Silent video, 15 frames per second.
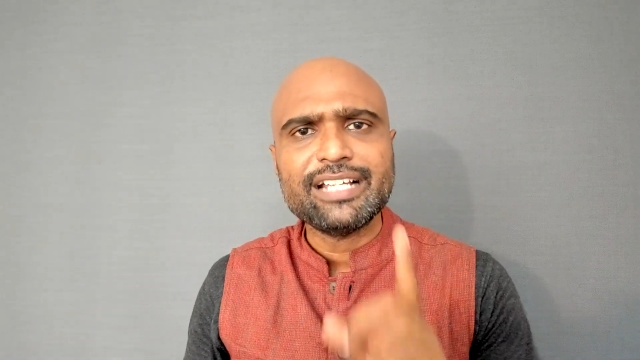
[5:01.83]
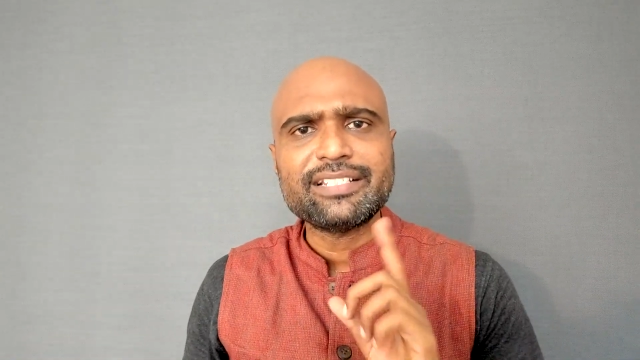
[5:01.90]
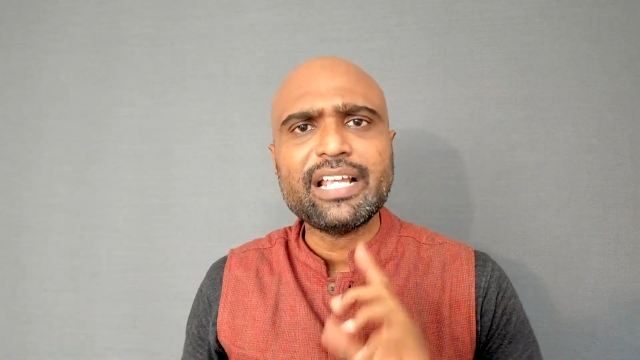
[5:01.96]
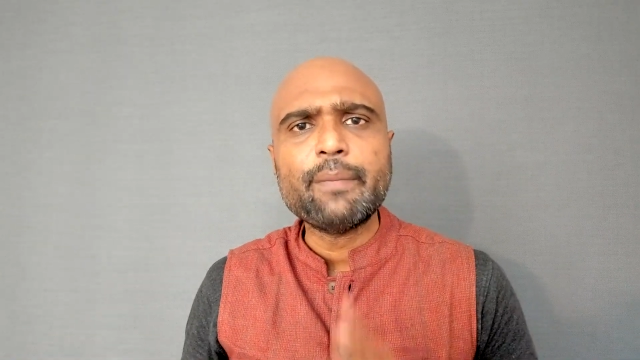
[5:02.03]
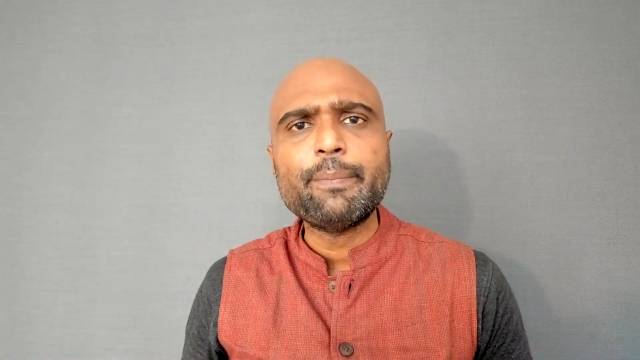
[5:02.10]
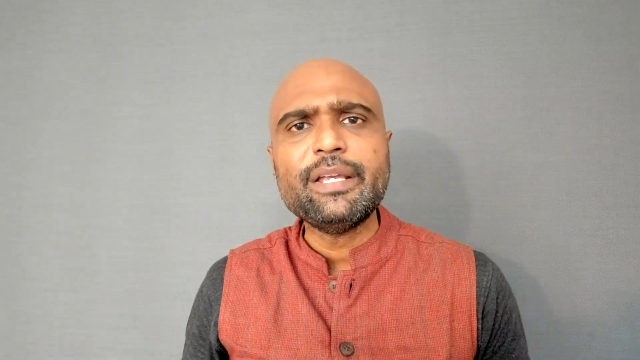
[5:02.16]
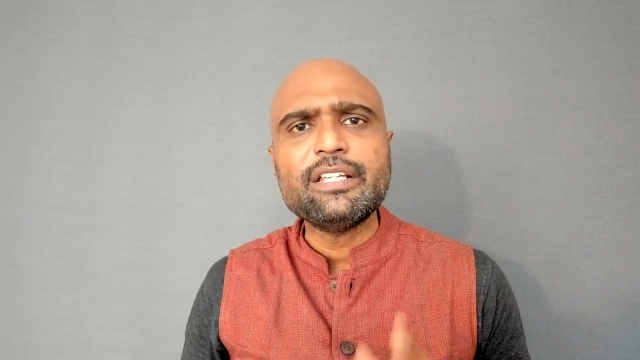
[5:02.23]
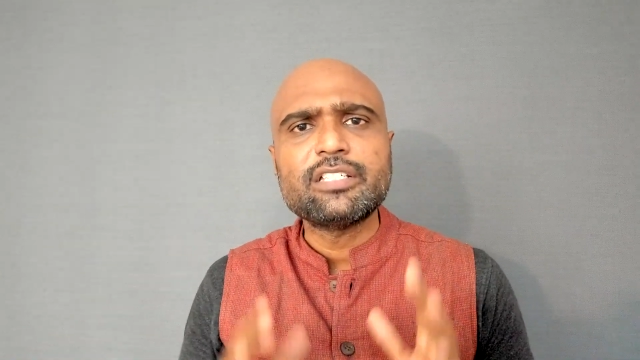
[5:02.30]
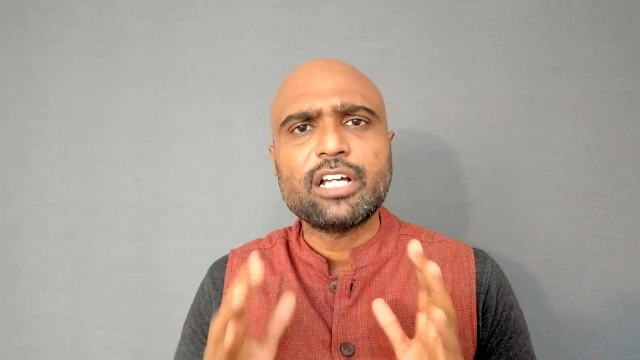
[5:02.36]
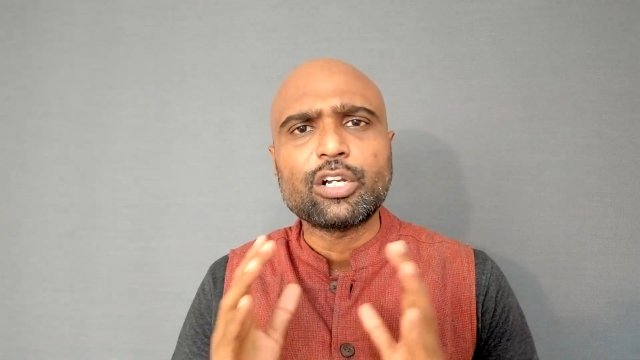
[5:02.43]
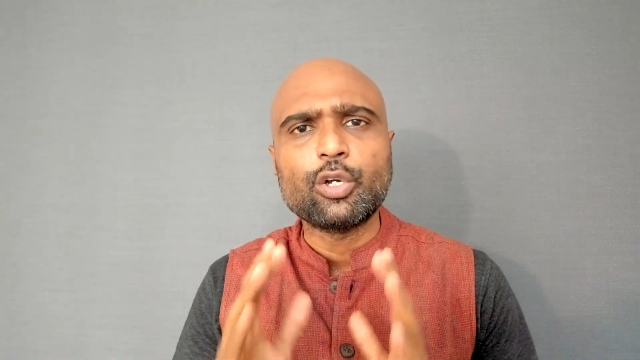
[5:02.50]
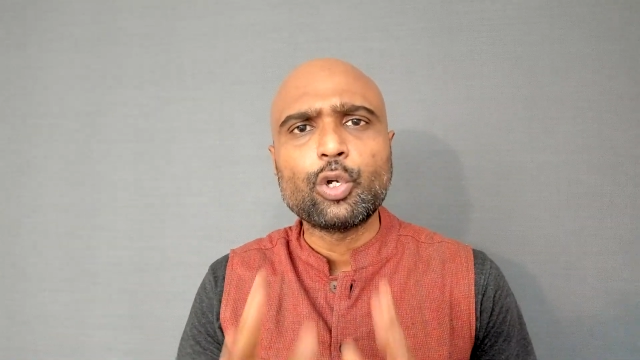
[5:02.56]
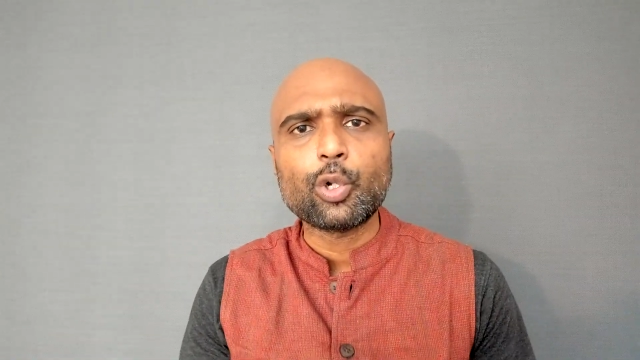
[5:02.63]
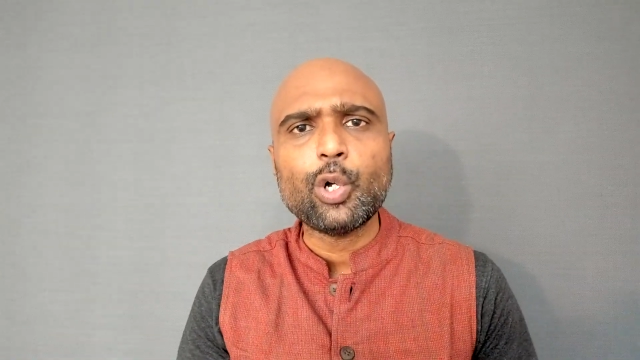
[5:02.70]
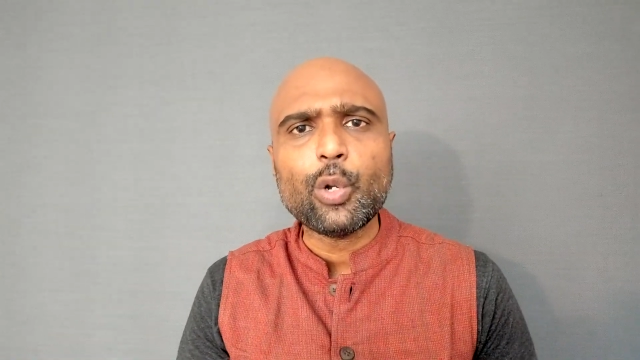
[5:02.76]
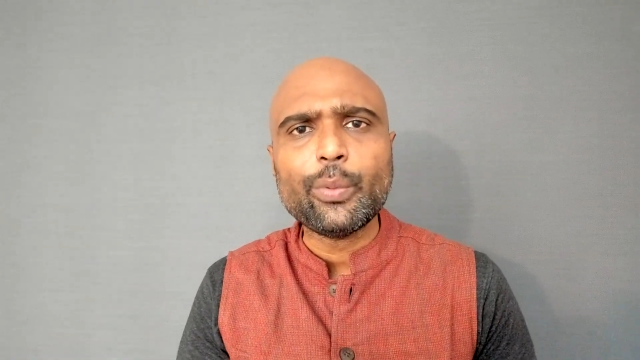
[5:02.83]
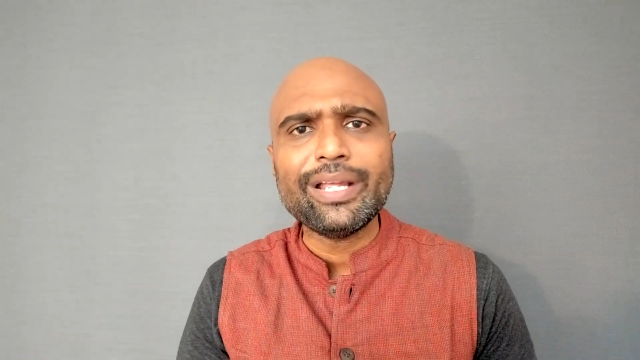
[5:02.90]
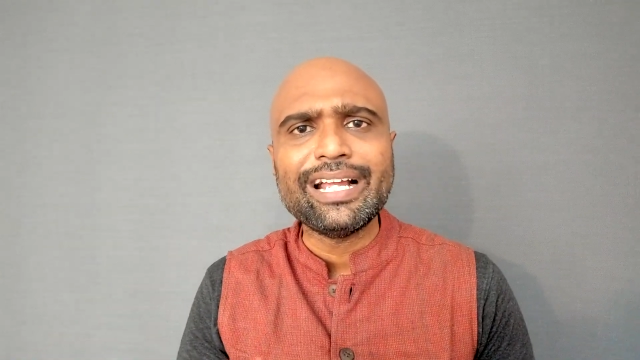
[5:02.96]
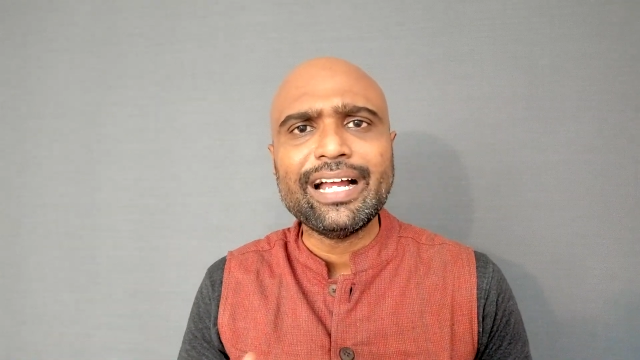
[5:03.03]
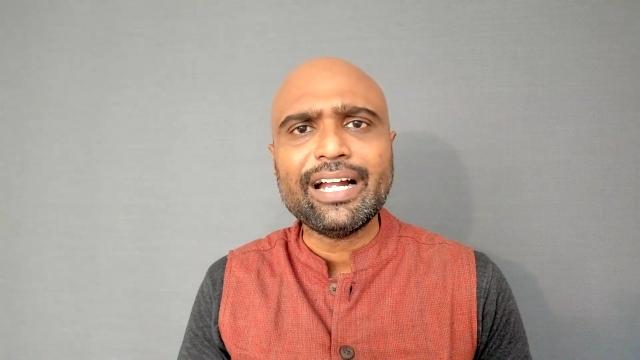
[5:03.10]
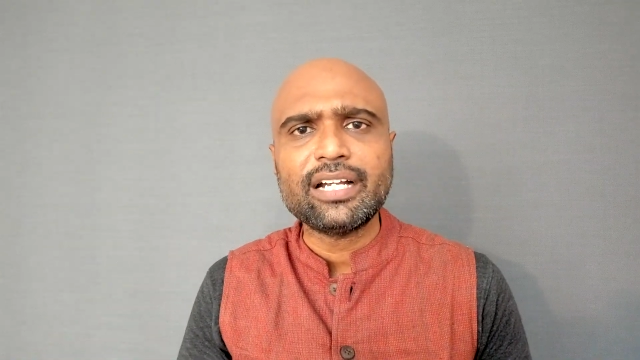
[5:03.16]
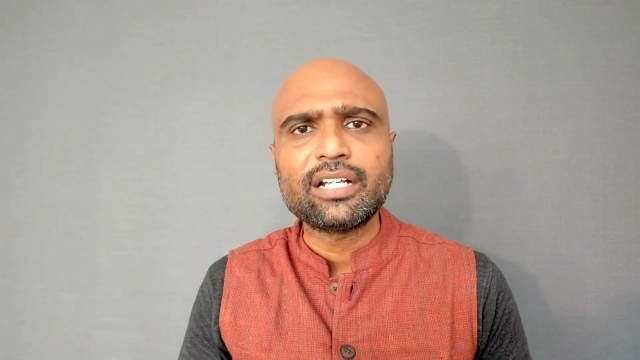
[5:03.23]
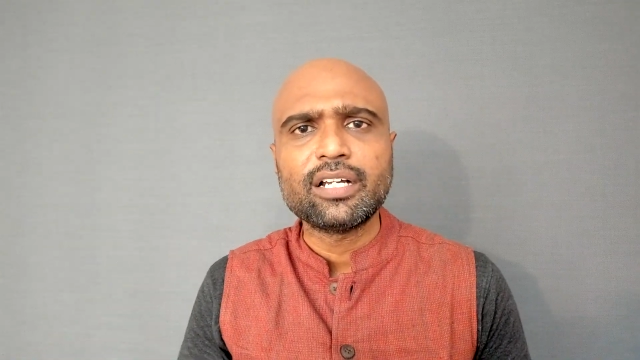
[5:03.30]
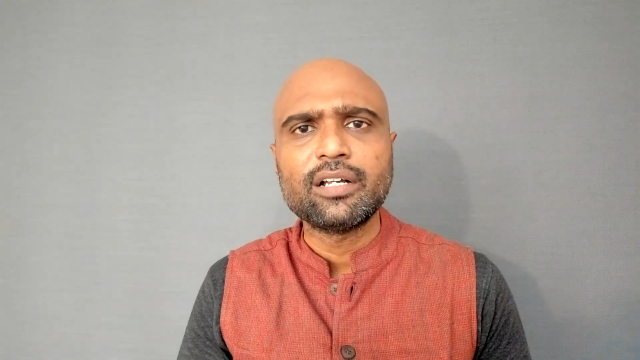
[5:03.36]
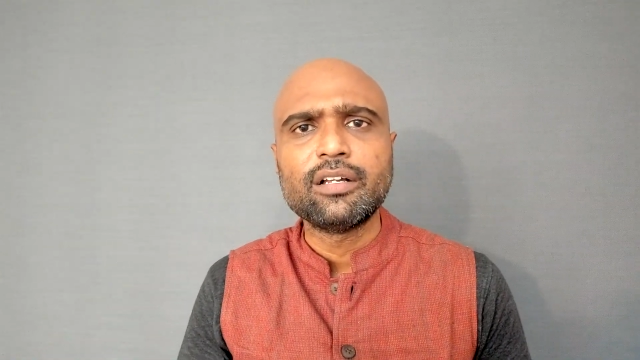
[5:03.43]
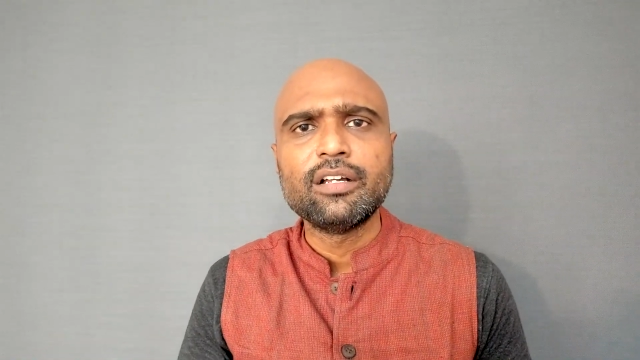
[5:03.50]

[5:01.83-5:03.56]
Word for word: SIPs are growing at